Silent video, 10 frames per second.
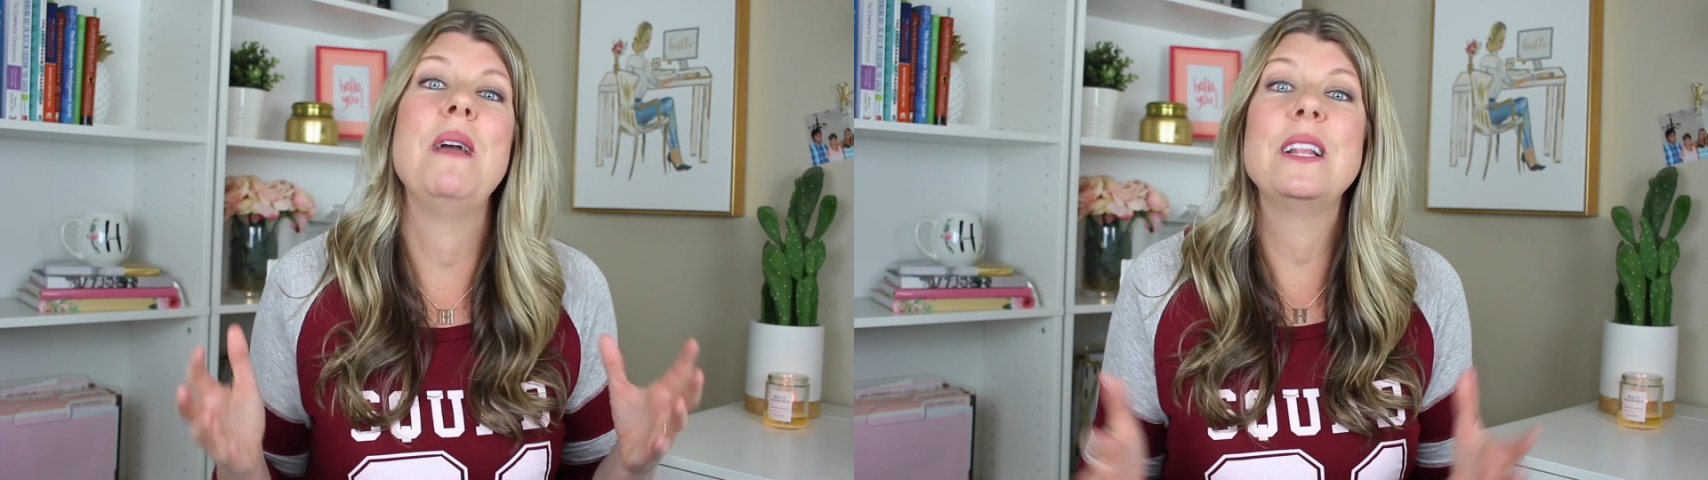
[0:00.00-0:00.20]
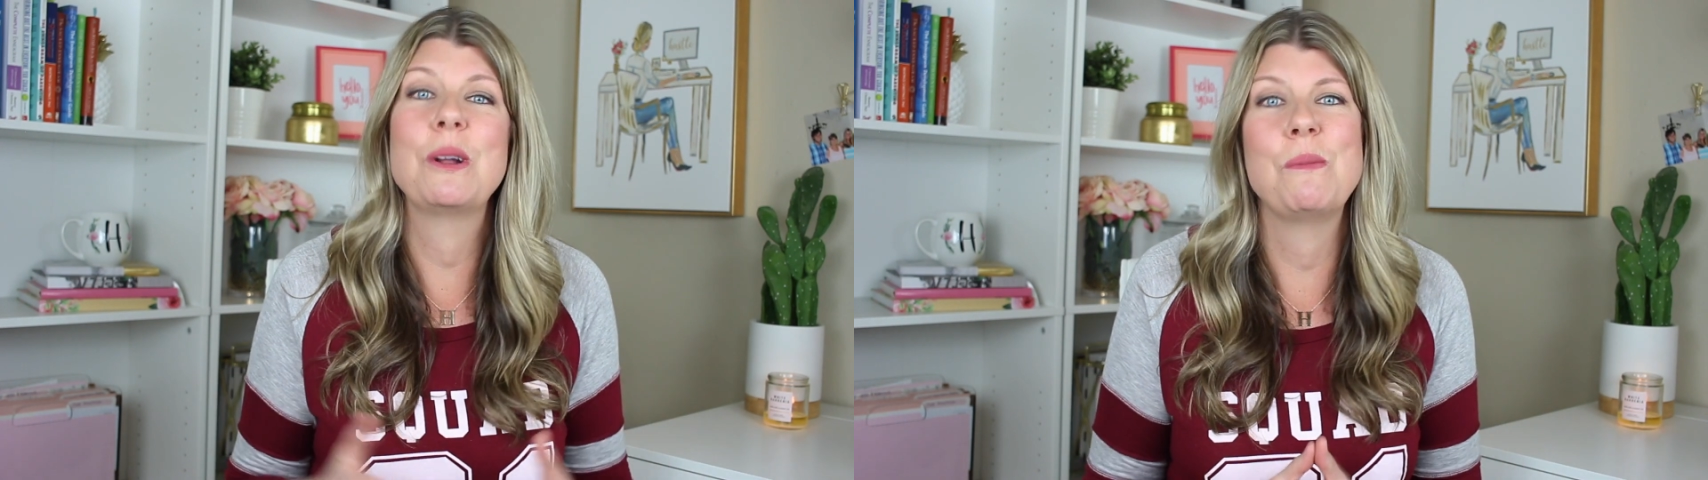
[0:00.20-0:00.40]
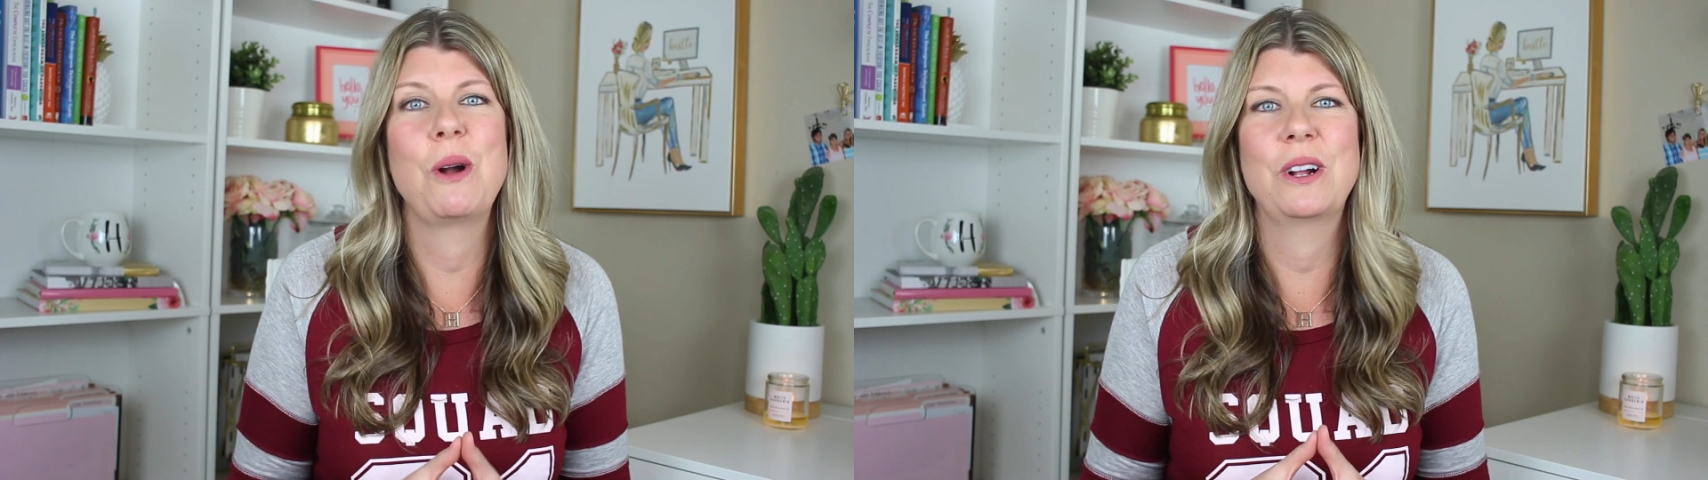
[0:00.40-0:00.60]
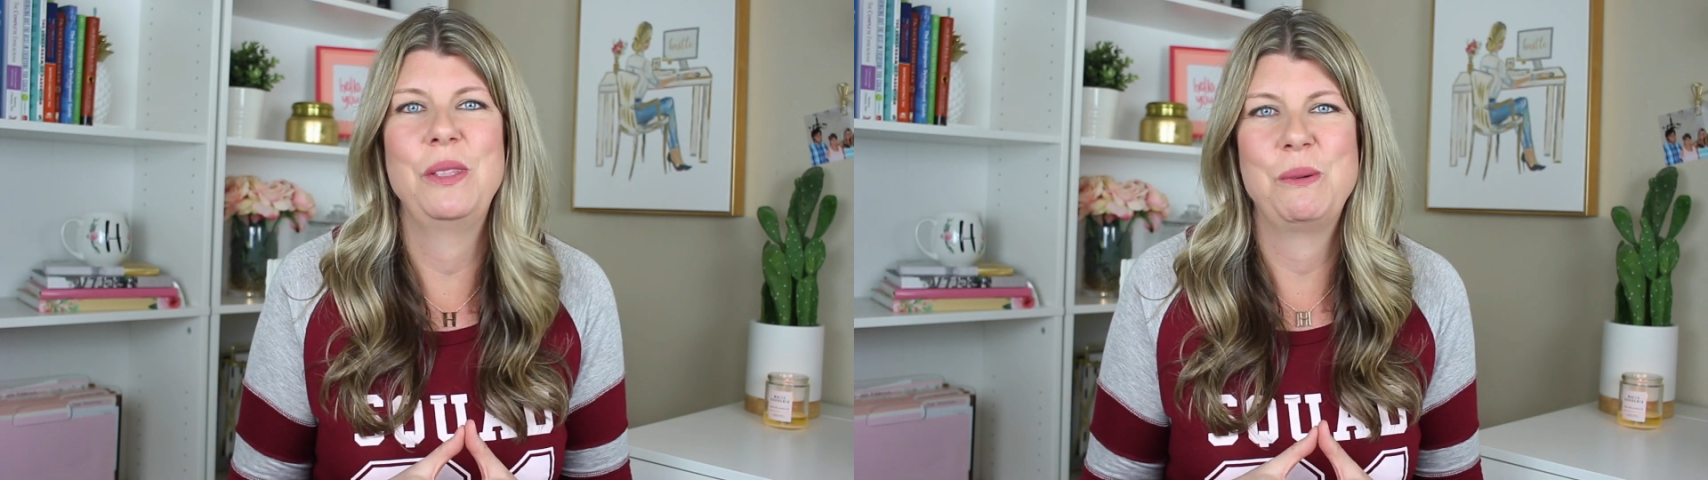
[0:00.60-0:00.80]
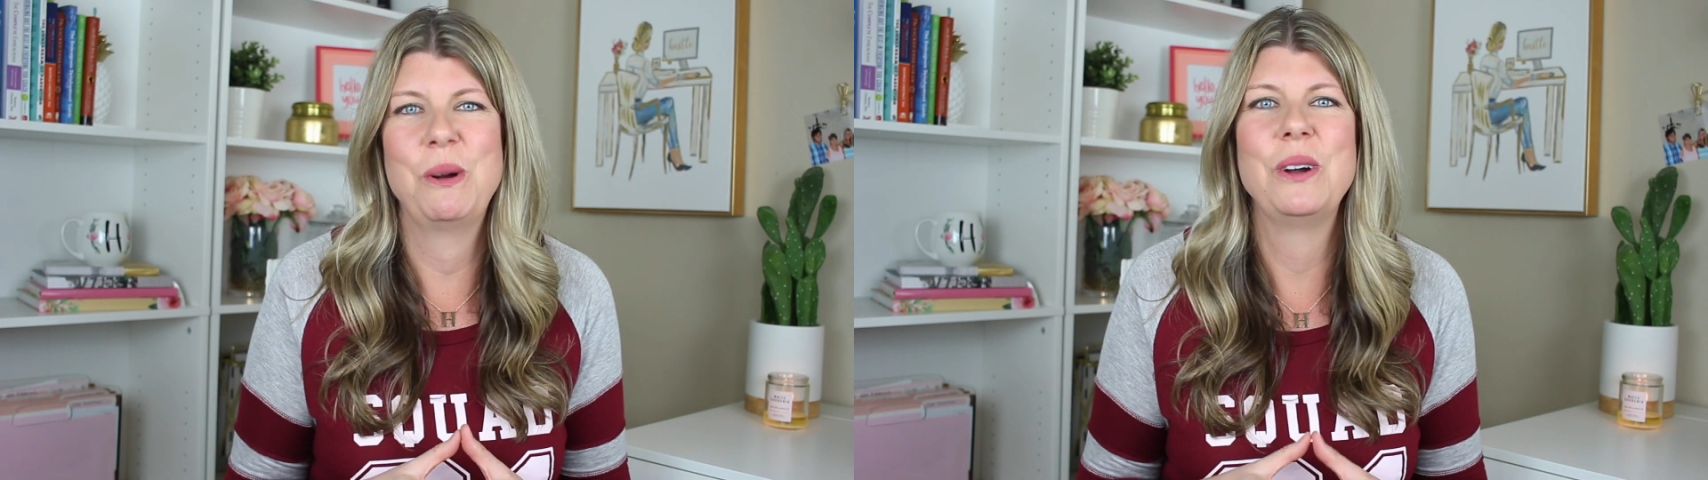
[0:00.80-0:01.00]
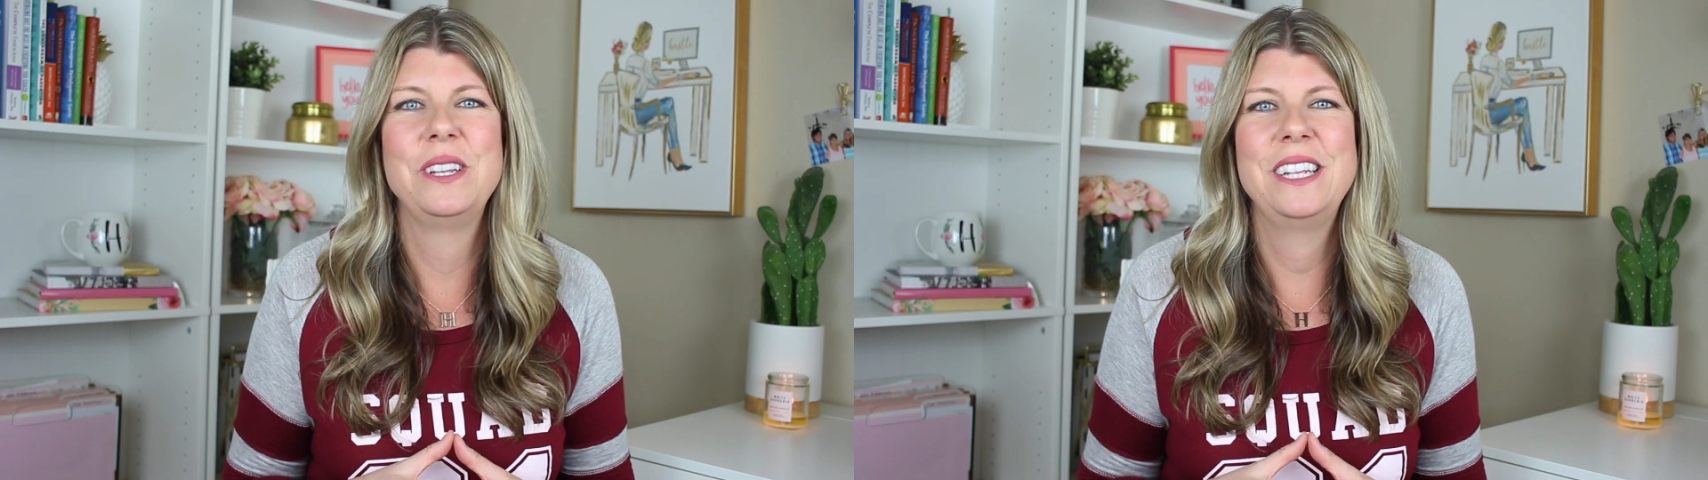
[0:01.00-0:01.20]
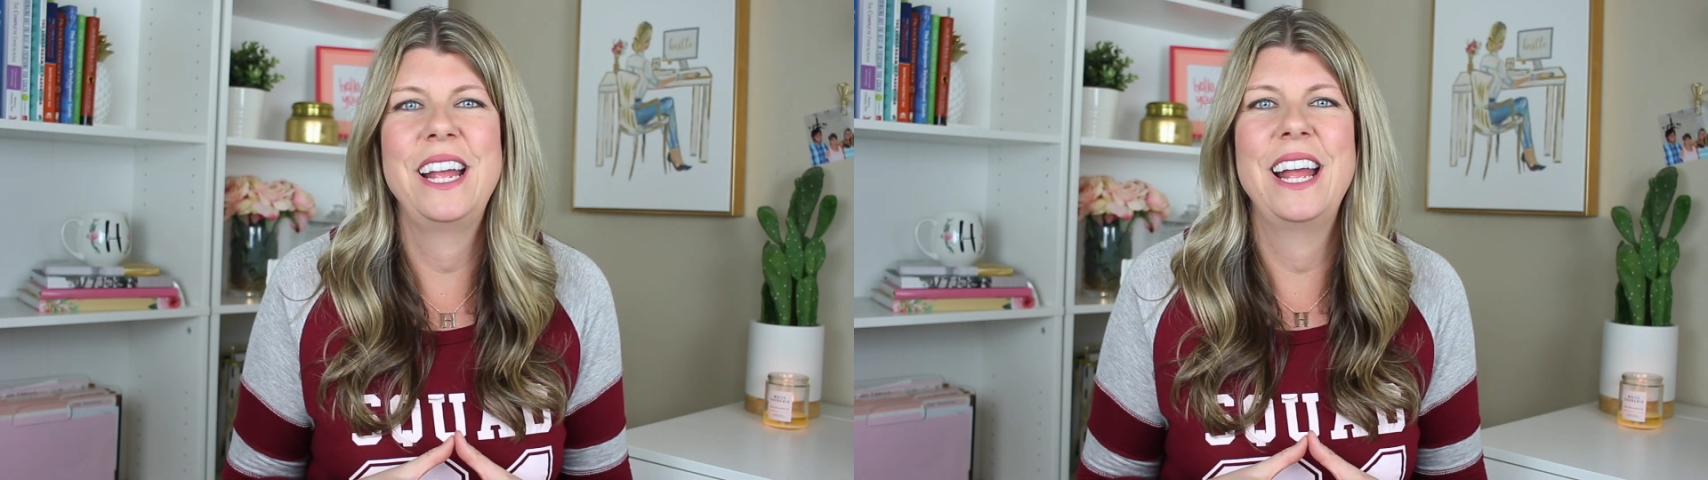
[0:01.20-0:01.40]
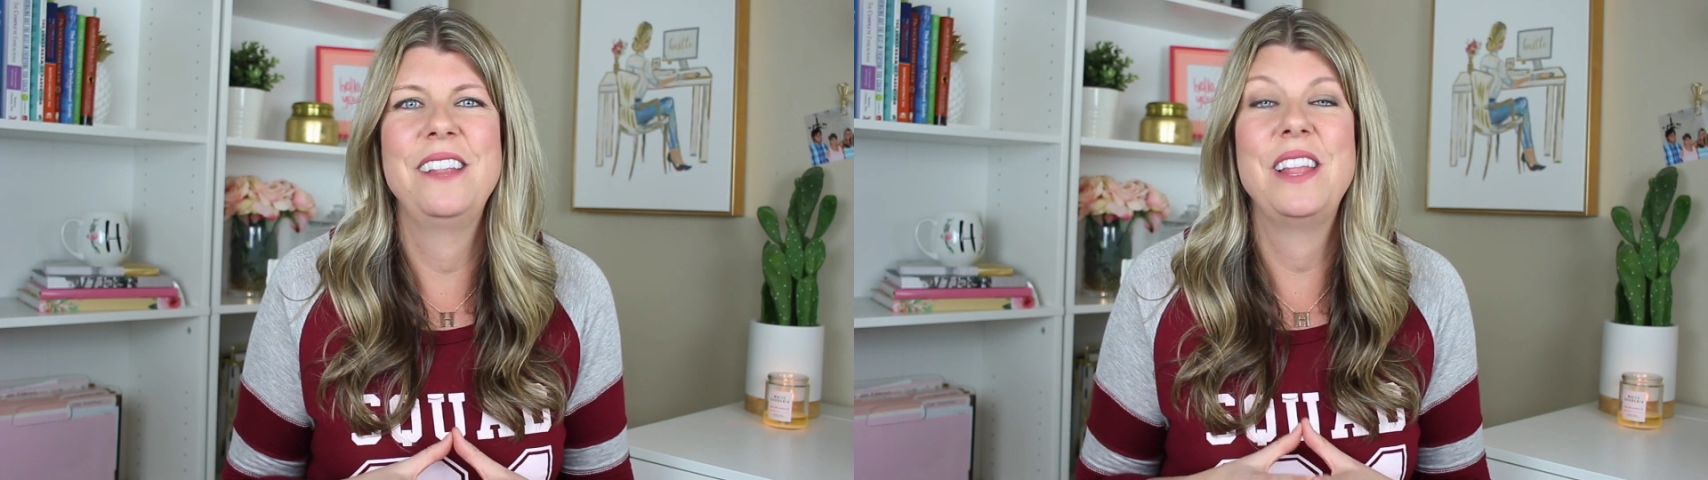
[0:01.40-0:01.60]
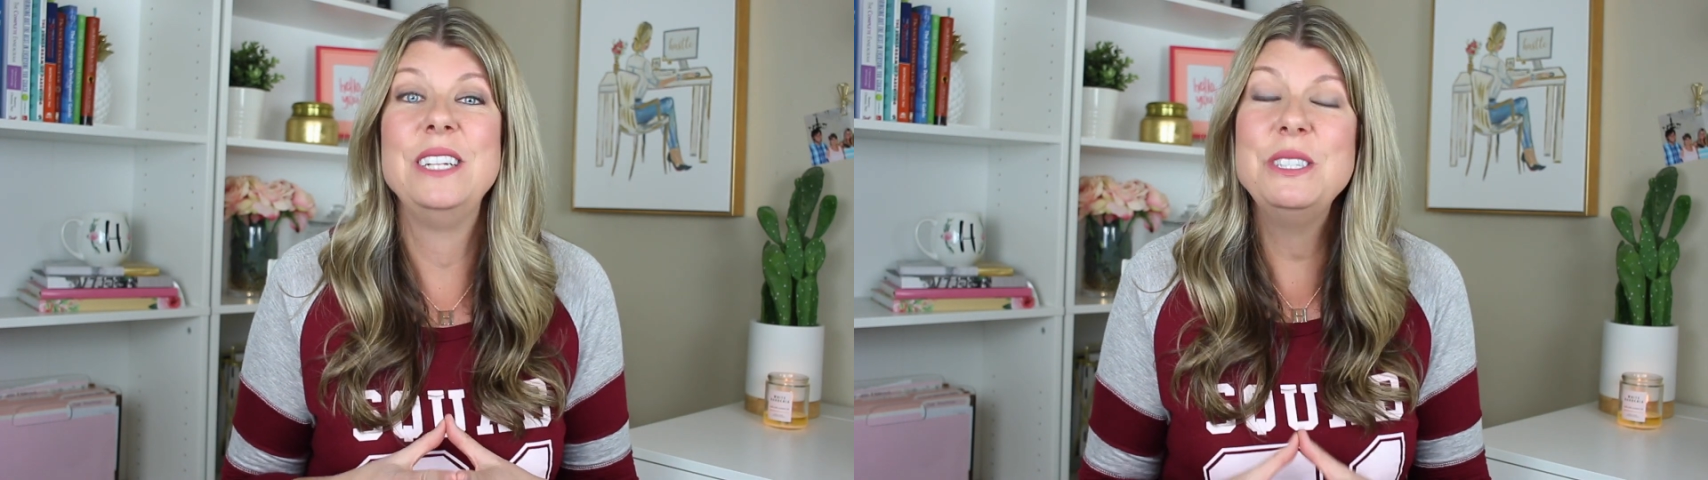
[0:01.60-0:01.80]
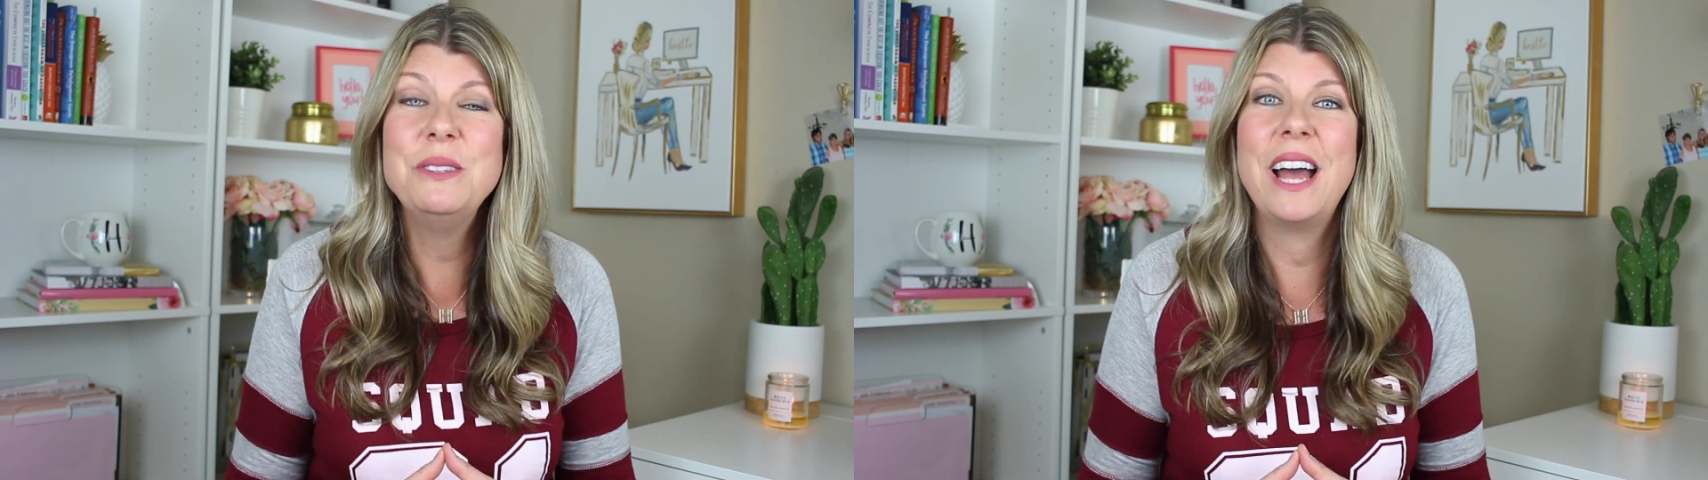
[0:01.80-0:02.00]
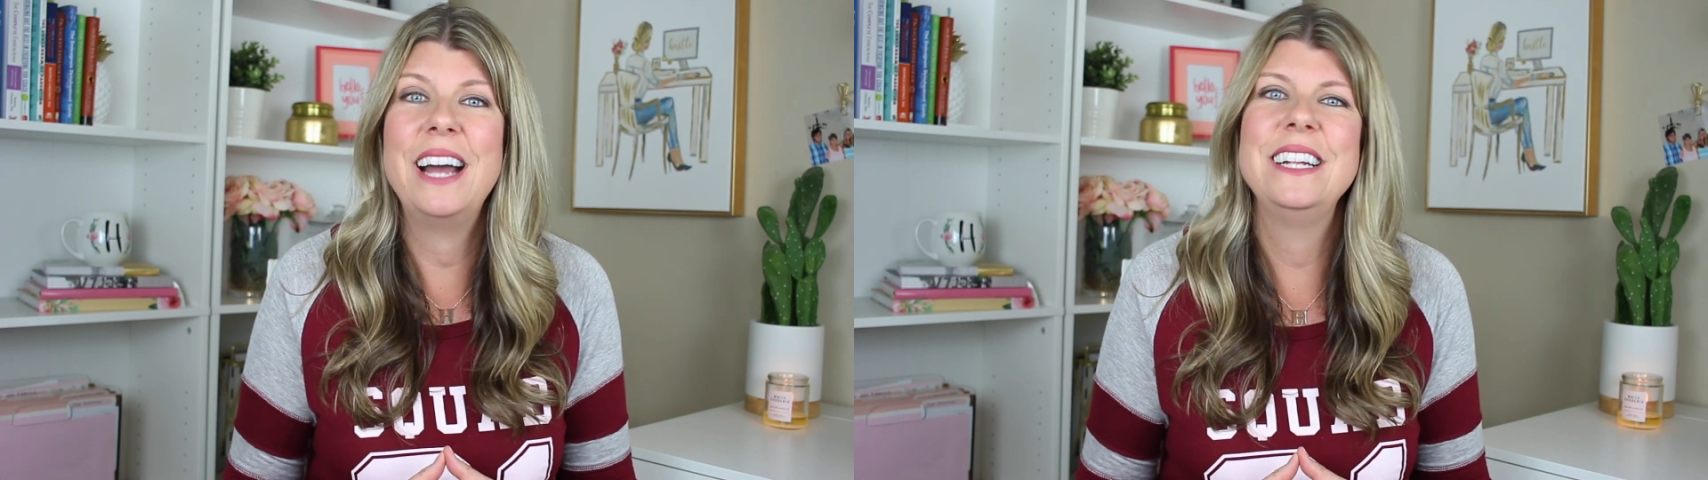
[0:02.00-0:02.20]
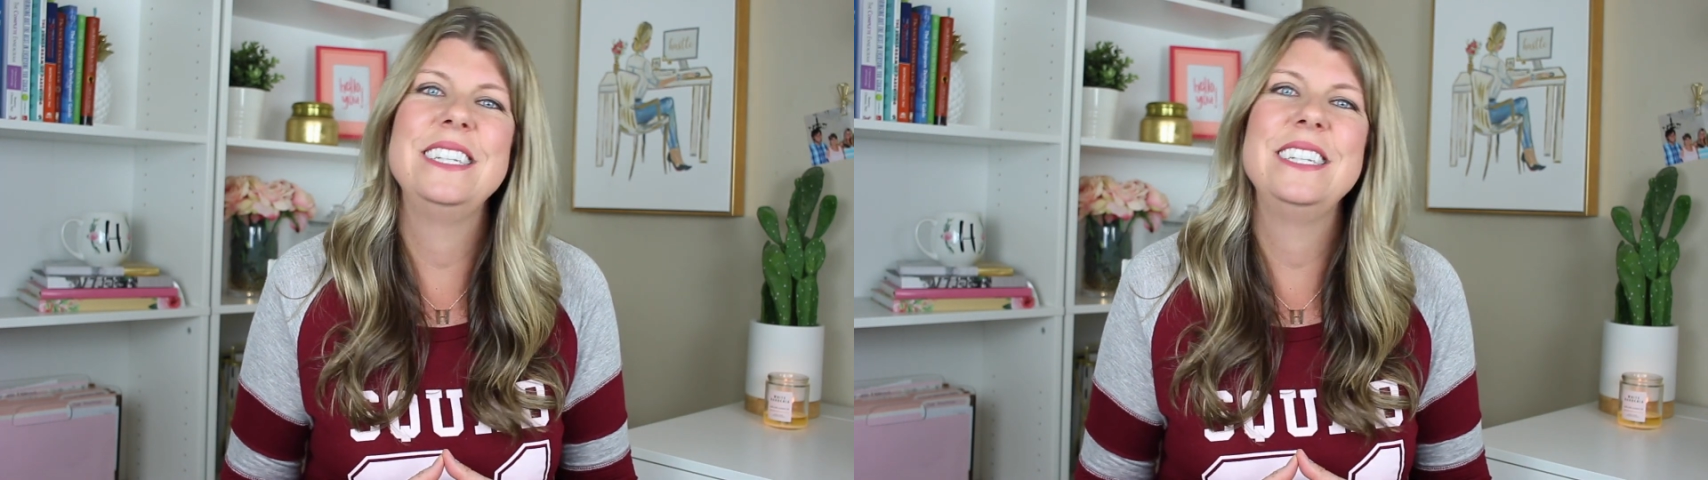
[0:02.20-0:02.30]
make their mark on the world, and they do that.